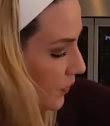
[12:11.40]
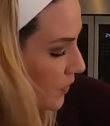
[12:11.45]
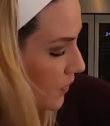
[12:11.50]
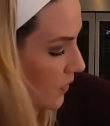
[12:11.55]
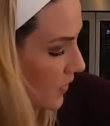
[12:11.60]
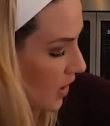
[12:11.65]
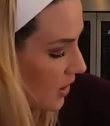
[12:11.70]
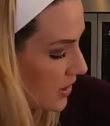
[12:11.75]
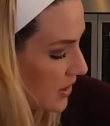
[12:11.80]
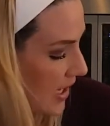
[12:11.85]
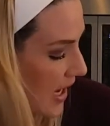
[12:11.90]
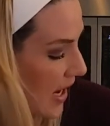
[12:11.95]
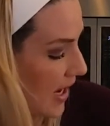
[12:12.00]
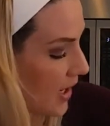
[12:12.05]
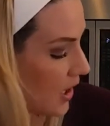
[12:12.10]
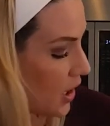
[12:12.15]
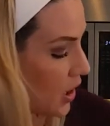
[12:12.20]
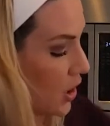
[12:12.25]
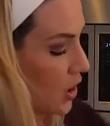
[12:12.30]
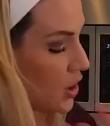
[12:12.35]
Okay,
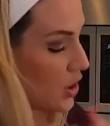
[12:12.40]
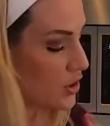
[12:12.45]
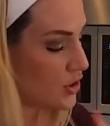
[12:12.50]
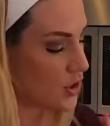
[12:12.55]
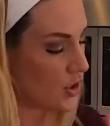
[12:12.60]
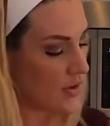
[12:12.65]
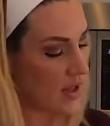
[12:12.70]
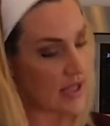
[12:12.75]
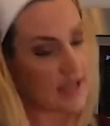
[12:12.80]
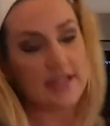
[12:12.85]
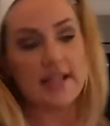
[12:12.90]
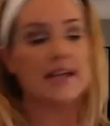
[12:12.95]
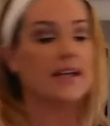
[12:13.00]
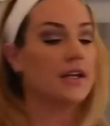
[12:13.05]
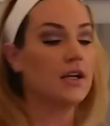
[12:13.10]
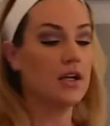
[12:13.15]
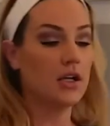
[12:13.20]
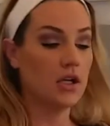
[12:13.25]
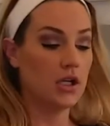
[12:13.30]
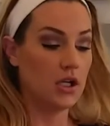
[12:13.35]
so that's like
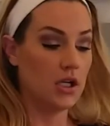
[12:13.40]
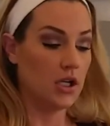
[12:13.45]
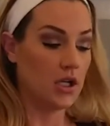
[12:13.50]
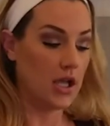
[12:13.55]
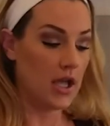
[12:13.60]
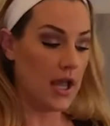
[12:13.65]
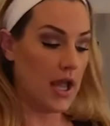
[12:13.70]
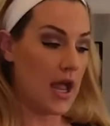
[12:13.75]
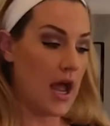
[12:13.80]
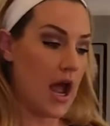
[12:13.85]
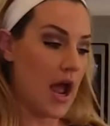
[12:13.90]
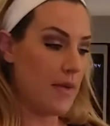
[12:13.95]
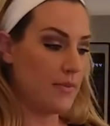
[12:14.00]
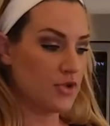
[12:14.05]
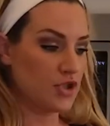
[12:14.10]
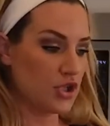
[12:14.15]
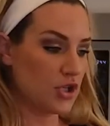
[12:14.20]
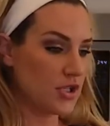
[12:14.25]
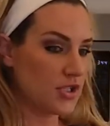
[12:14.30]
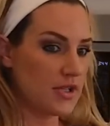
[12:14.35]
it. I'm
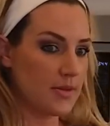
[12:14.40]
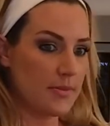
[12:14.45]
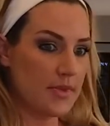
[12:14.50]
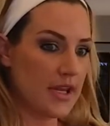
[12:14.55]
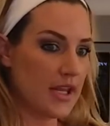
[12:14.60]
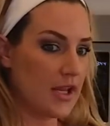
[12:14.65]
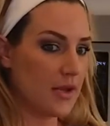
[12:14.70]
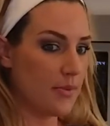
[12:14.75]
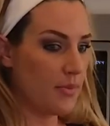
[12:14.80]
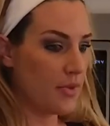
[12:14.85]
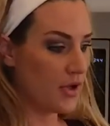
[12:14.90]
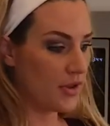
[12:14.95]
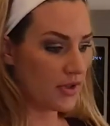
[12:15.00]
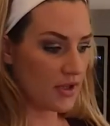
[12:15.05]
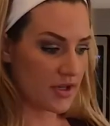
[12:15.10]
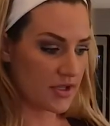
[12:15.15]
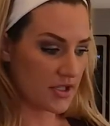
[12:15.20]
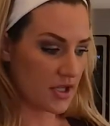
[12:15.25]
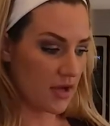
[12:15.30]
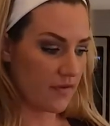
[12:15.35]
sure somebody could put their
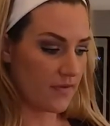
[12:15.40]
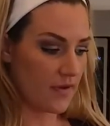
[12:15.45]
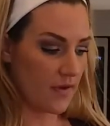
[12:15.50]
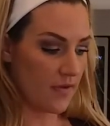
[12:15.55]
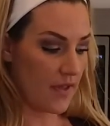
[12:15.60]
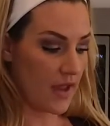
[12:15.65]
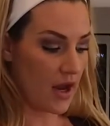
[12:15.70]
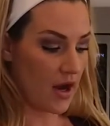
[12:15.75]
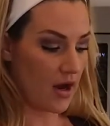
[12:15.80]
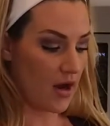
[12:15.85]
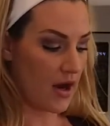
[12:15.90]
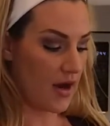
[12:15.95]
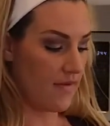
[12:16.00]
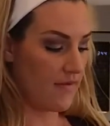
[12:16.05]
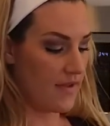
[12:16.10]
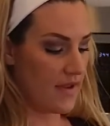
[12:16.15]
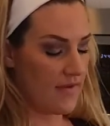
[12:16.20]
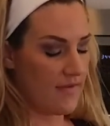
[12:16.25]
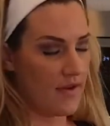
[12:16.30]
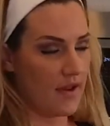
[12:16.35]
cell phone there if they
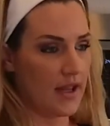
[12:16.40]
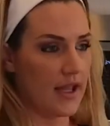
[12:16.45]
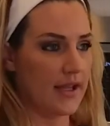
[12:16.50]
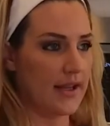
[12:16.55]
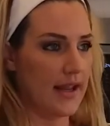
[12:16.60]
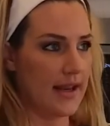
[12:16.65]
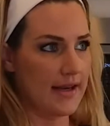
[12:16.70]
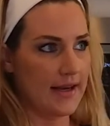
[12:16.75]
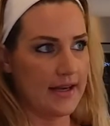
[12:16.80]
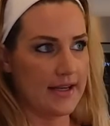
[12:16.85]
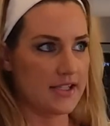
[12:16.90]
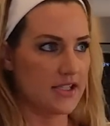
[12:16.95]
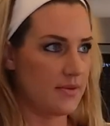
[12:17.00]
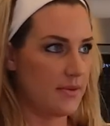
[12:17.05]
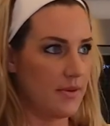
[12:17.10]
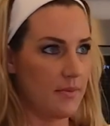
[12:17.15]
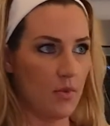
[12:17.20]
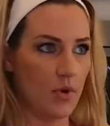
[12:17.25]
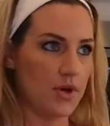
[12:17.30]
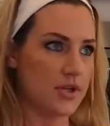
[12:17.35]
feel like it needs to be
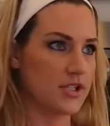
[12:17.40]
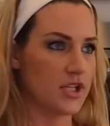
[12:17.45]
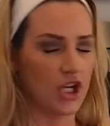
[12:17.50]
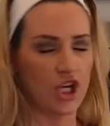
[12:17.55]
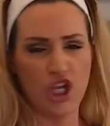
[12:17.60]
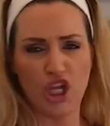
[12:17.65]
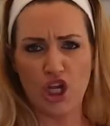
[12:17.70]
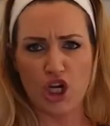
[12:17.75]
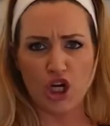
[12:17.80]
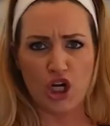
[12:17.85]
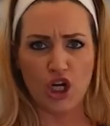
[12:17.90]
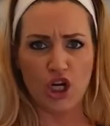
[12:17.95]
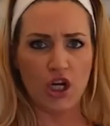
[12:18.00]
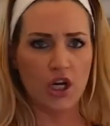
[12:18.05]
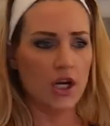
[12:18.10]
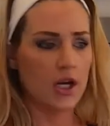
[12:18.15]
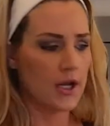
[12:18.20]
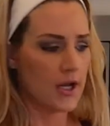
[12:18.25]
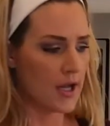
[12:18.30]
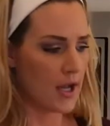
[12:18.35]
more secure.
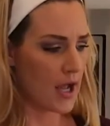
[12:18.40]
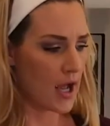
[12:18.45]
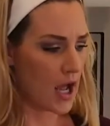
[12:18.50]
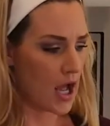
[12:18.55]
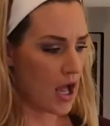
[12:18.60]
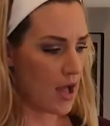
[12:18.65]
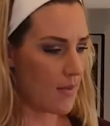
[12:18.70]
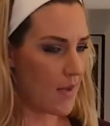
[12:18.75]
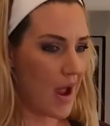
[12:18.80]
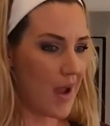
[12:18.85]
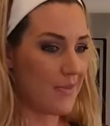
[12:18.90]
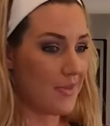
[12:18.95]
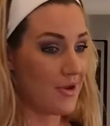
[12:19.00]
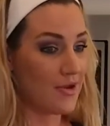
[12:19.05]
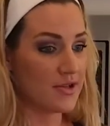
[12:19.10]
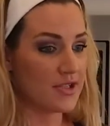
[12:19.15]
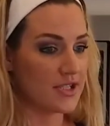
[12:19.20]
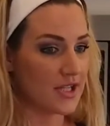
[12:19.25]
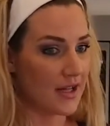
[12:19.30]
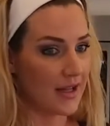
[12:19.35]
I'm
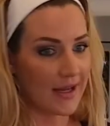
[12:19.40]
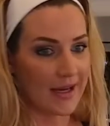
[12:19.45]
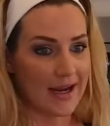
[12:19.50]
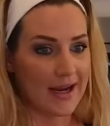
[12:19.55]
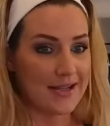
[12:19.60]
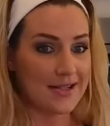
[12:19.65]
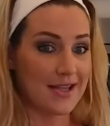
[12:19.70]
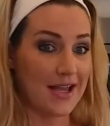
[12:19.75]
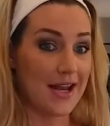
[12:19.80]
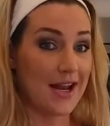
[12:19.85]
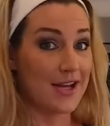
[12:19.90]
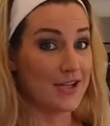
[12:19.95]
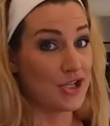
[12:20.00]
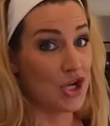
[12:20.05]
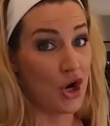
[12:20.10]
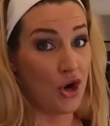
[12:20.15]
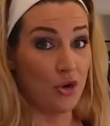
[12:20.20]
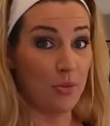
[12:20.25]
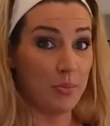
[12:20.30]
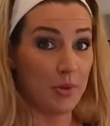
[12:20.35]
used to, like I said, a
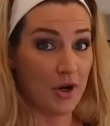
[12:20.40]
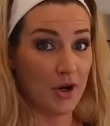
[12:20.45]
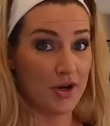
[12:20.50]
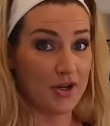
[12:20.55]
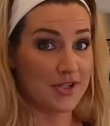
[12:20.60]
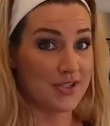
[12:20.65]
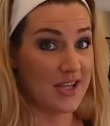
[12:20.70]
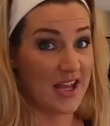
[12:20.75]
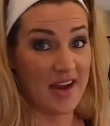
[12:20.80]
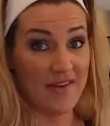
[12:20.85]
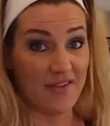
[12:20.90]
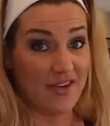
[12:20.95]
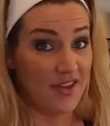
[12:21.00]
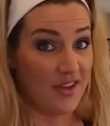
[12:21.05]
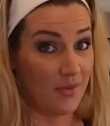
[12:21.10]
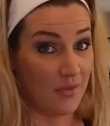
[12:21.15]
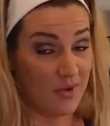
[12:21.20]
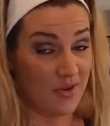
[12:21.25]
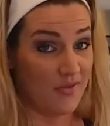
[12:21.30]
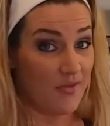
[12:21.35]
tote purse that everything
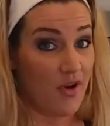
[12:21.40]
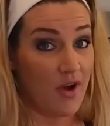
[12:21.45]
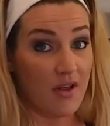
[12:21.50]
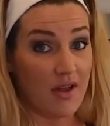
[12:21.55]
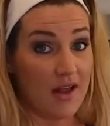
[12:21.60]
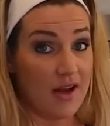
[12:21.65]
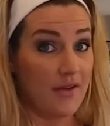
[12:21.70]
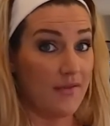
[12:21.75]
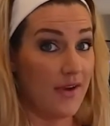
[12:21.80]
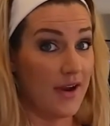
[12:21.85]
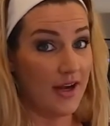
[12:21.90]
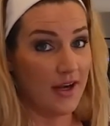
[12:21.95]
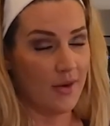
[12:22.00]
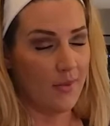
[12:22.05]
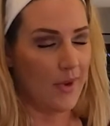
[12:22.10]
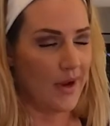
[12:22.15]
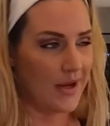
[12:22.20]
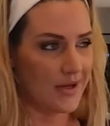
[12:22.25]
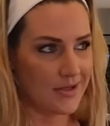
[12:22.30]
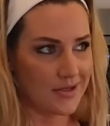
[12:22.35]
would fall out of
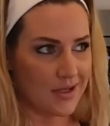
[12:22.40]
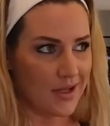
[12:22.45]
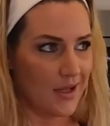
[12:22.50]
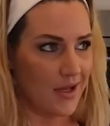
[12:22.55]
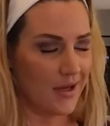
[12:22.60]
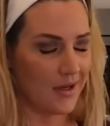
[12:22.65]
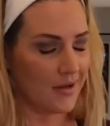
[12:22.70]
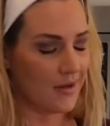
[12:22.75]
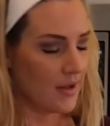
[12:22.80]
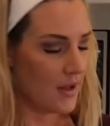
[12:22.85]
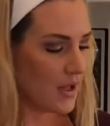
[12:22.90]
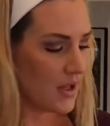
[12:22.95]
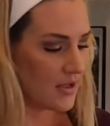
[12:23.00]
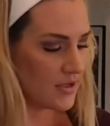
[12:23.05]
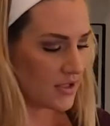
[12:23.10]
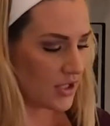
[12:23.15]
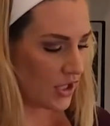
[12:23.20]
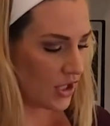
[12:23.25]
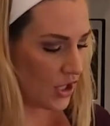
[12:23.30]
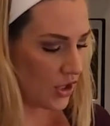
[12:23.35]
anyways, like
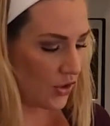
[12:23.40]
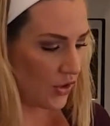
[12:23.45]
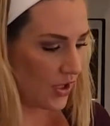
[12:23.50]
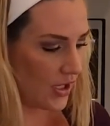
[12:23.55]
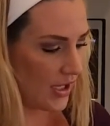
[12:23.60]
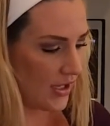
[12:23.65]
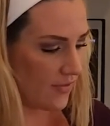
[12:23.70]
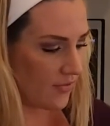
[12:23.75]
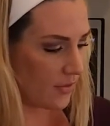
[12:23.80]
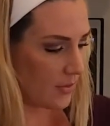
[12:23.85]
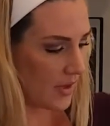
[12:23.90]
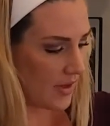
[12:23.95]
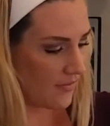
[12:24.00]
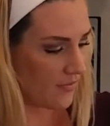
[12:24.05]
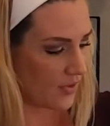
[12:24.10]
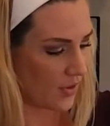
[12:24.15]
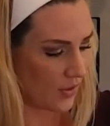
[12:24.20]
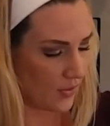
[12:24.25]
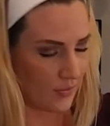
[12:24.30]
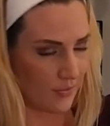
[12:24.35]
security for my
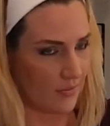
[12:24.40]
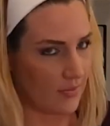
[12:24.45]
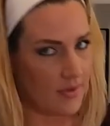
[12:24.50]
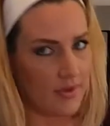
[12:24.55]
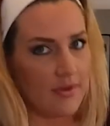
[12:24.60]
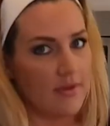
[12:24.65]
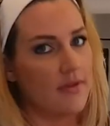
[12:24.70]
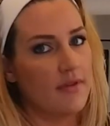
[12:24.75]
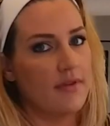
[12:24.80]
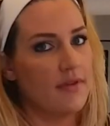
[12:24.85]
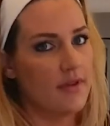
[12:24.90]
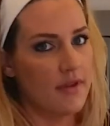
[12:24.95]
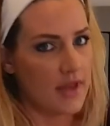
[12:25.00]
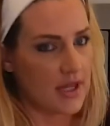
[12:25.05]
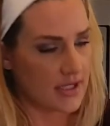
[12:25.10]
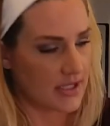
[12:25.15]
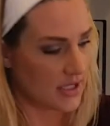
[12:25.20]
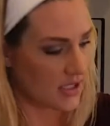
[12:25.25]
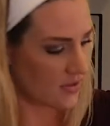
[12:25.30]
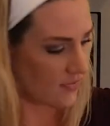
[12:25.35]
phone. This
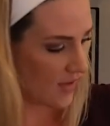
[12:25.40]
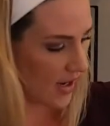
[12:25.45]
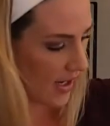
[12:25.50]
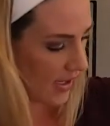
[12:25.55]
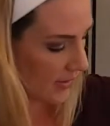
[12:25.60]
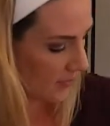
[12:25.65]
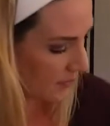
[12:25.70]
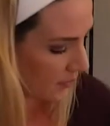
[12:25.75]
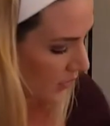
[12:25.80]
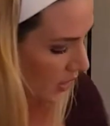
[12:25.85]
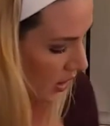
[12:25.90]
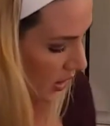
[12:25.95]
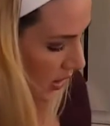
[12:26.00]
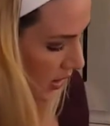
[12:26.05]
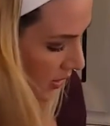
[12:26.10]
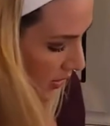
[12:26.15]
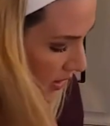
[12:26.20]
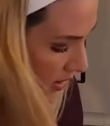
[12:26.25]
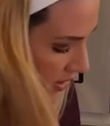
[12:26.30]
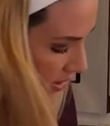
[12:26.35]
is fine,
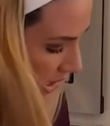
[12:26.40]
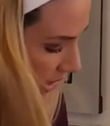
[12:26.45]
this side